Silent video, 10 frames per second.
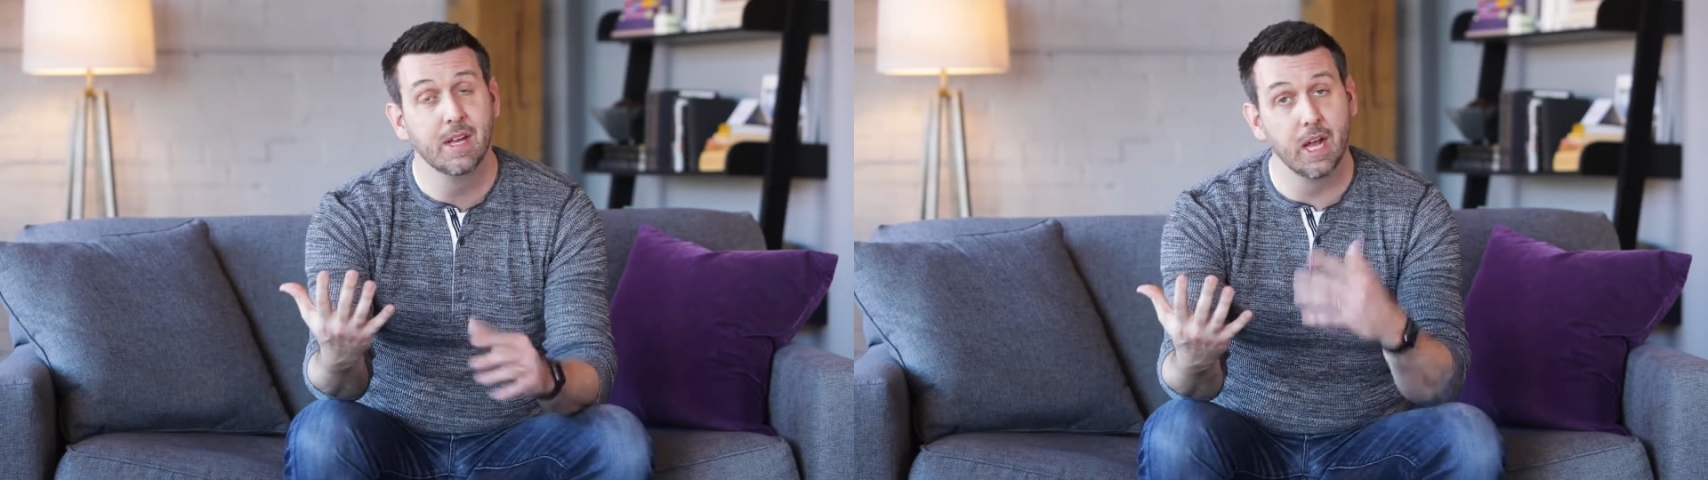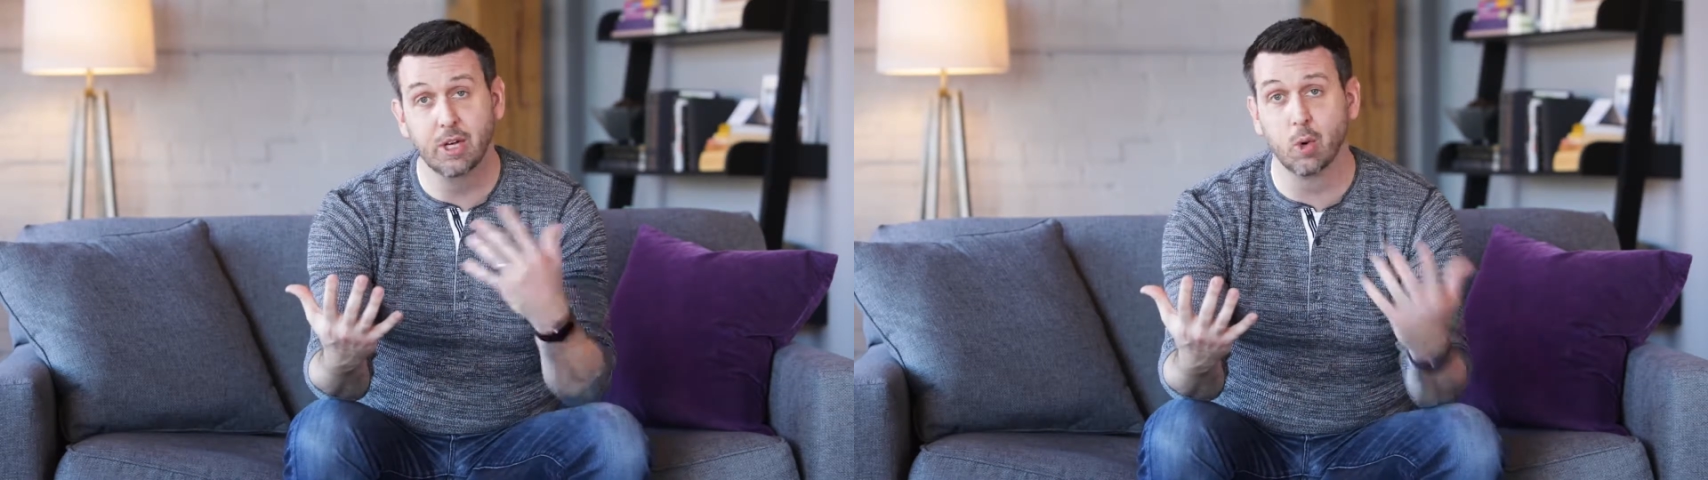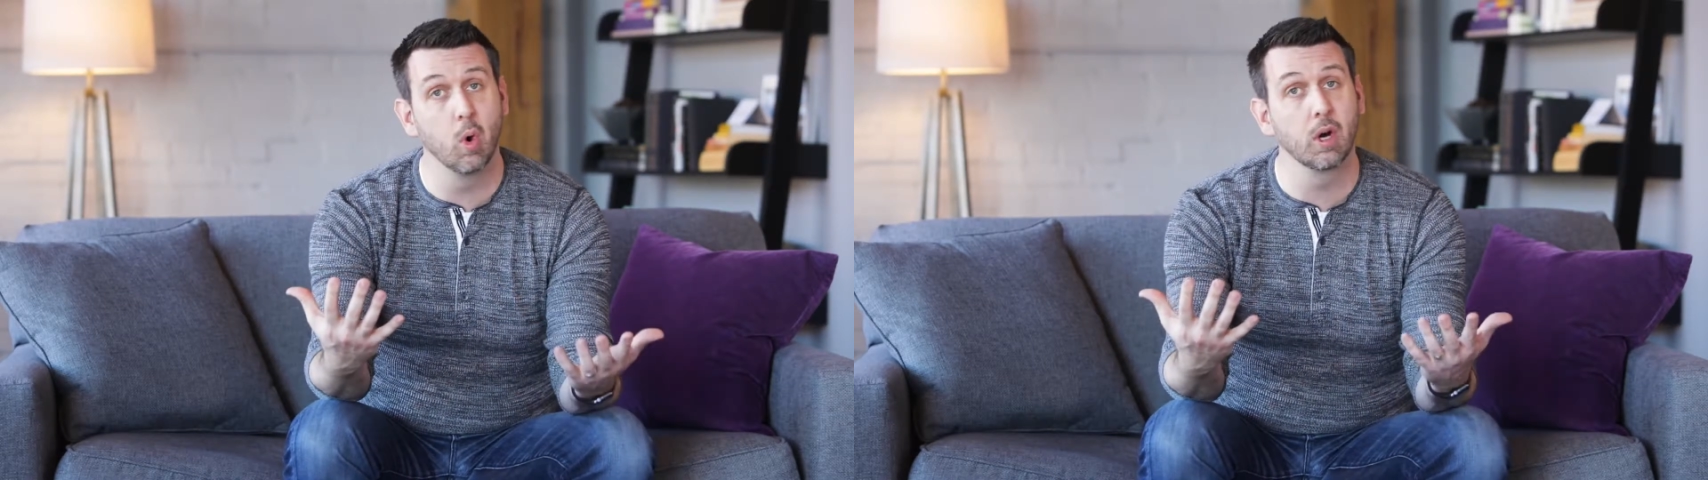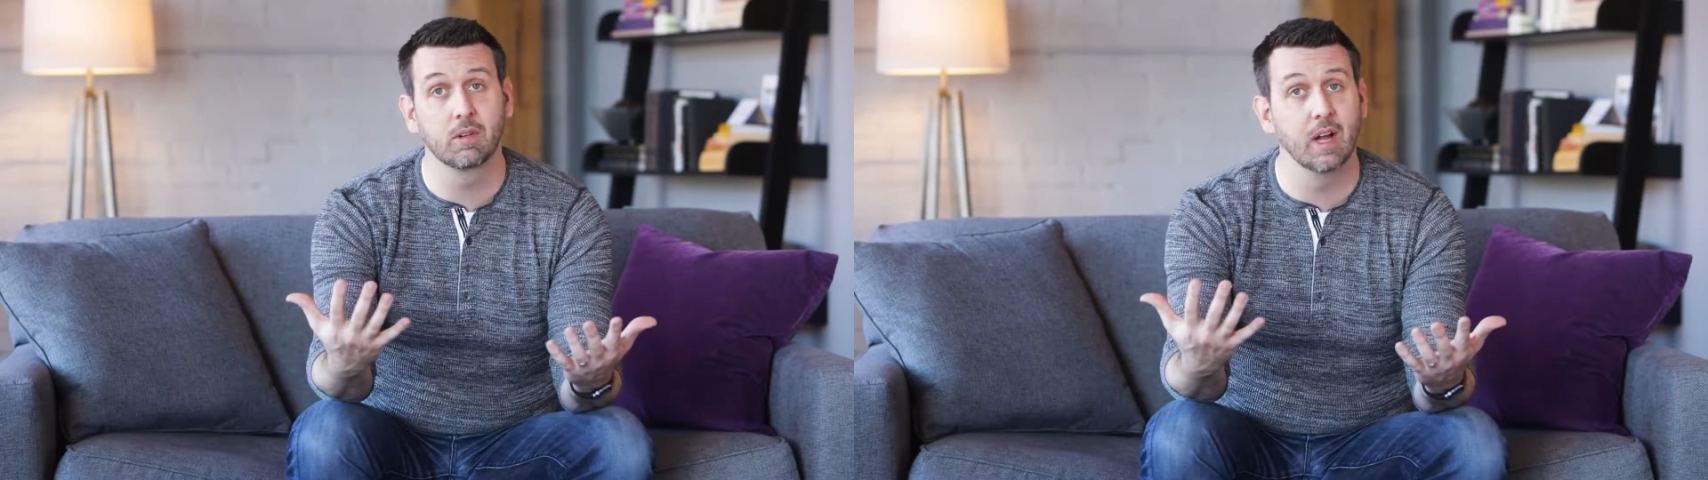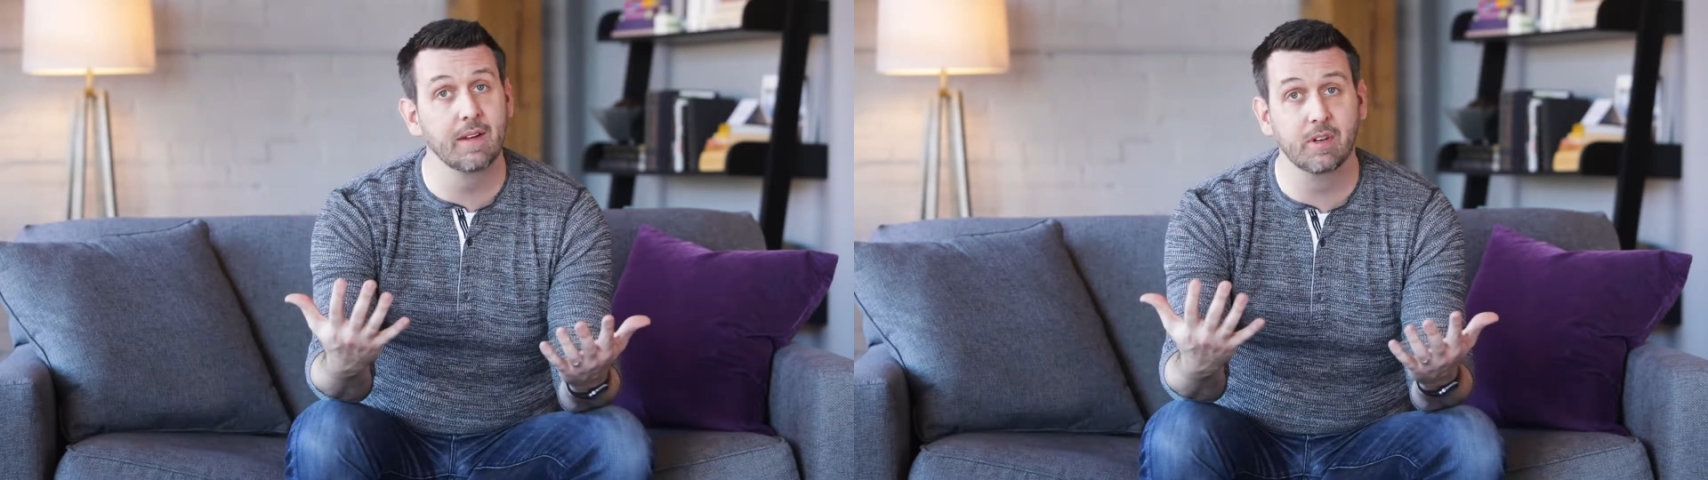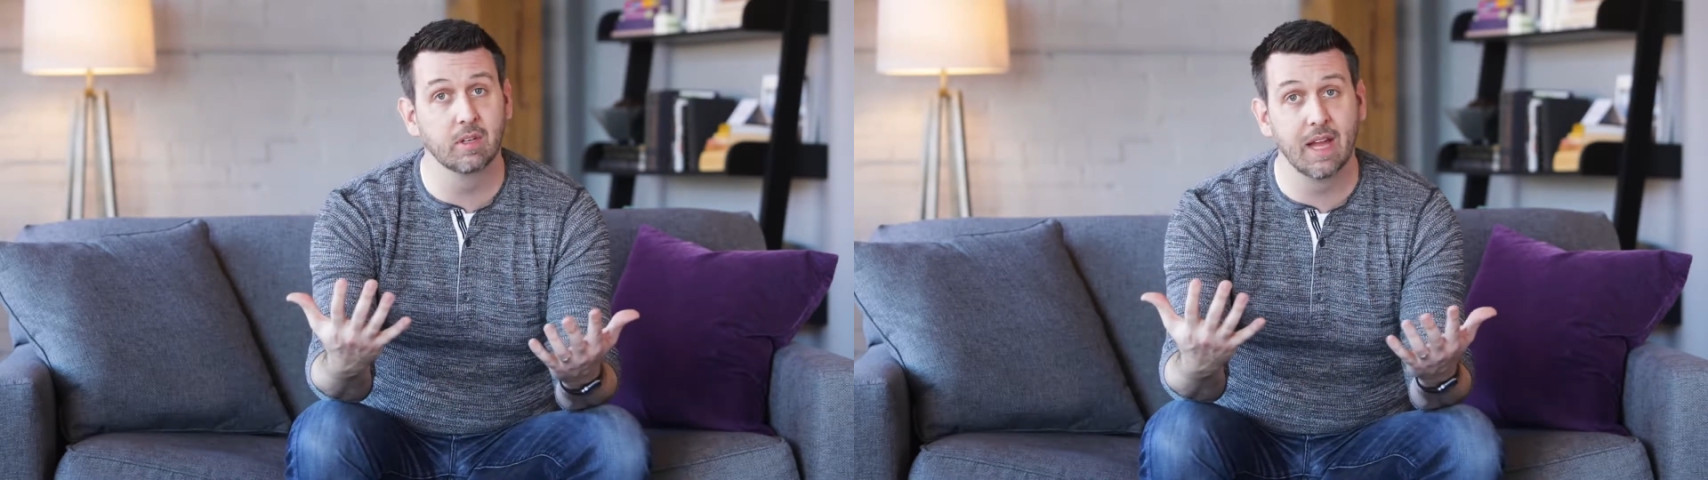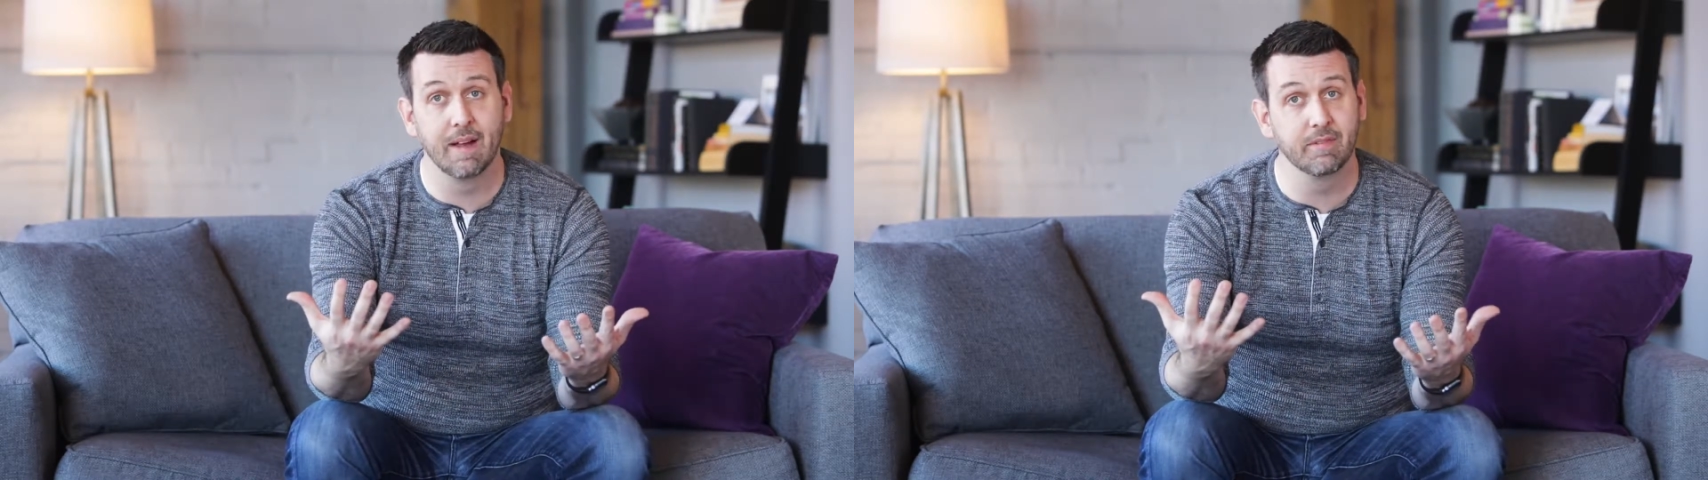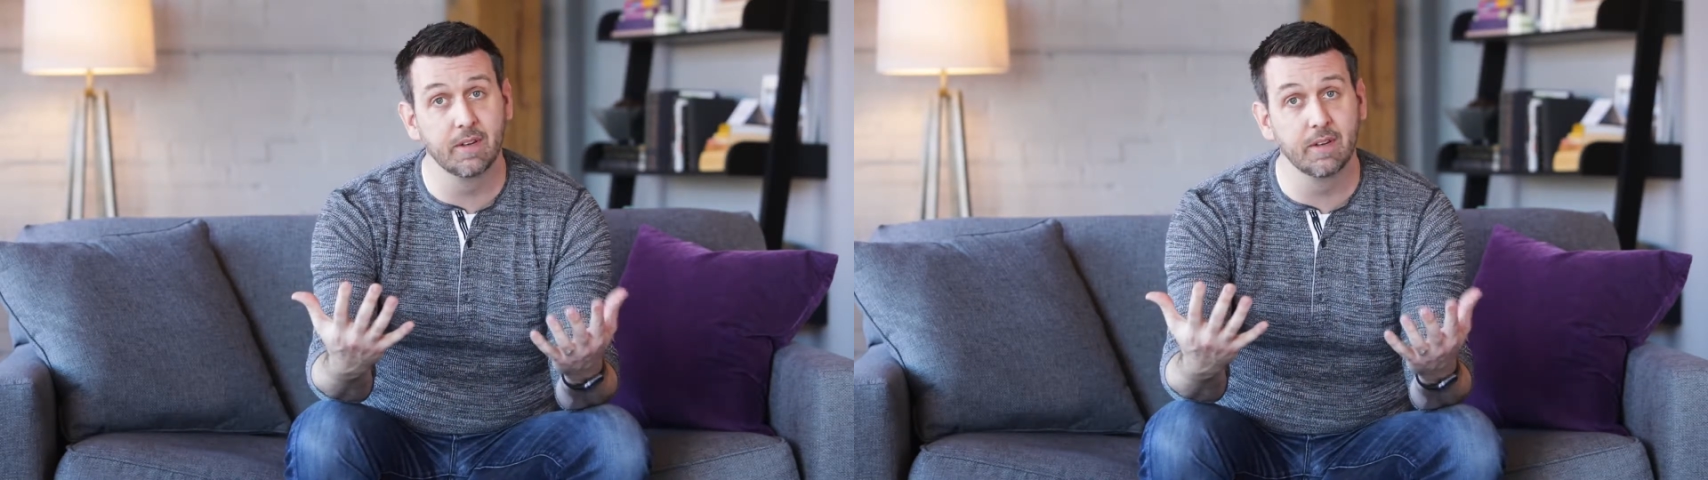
and your work life, your left.